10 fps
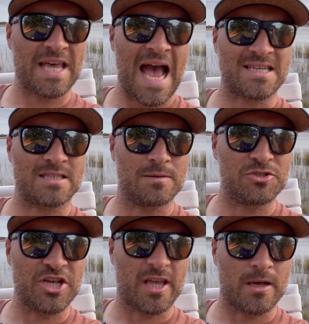casting them,
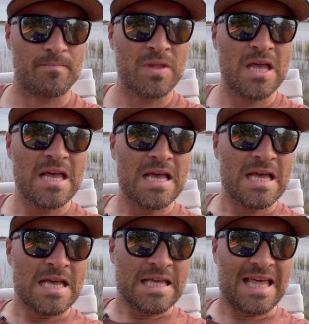jigging them,
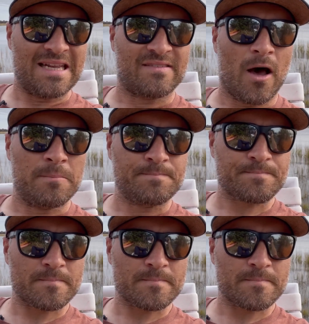getting it done.